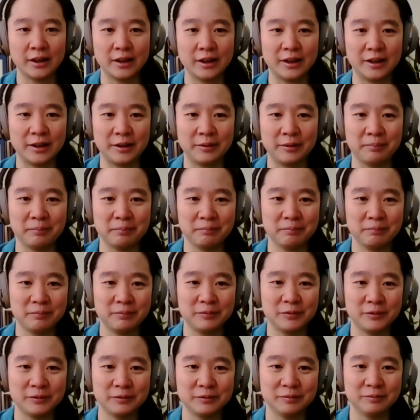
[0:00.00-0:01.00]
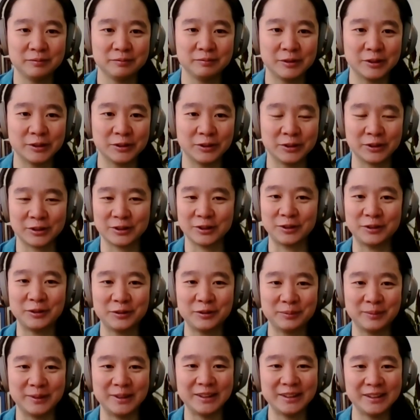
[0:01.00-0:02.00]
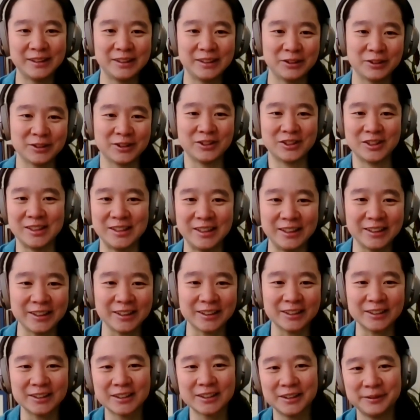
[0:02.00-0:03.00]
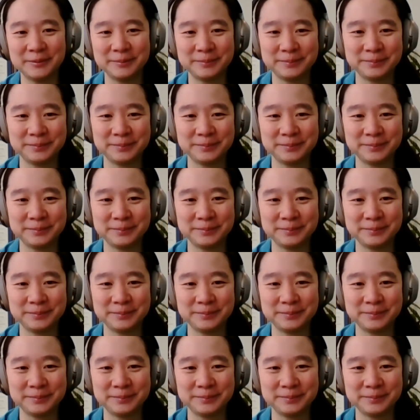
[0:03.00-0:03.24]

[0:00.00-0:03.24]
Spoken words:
or so, but those are just details.